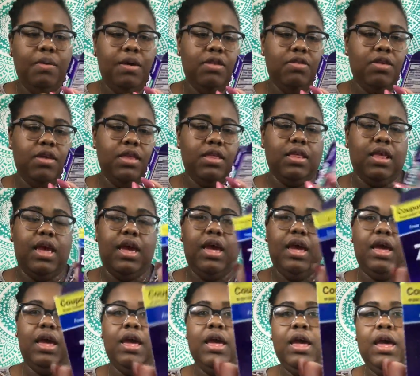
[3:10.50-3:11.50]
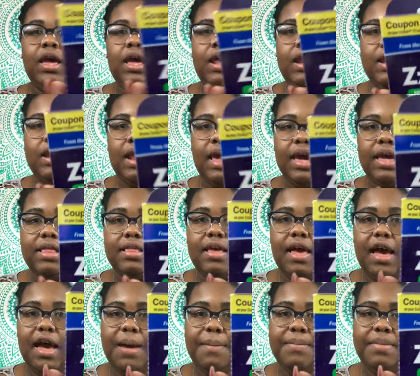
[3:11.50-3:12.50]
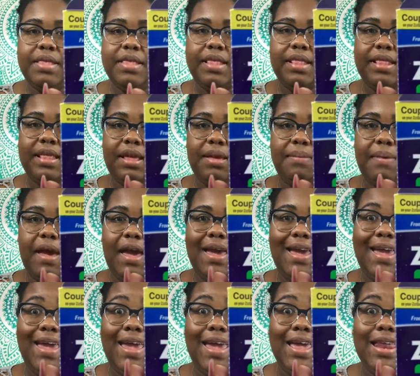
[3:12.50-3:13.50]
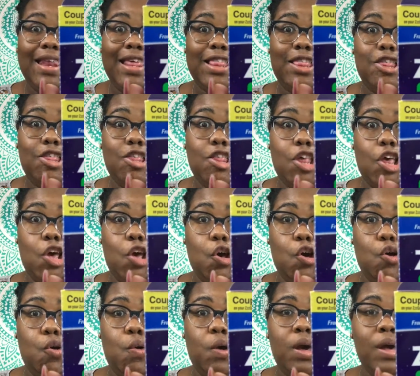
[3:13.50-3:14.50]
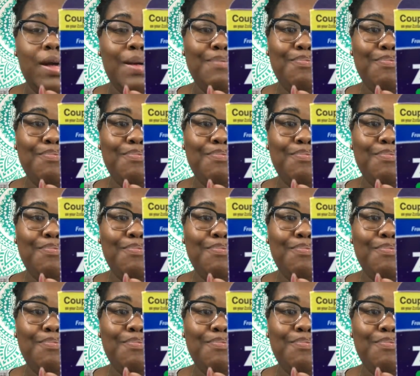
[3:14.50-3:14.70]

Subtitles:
which is a nighttime sleep aid. So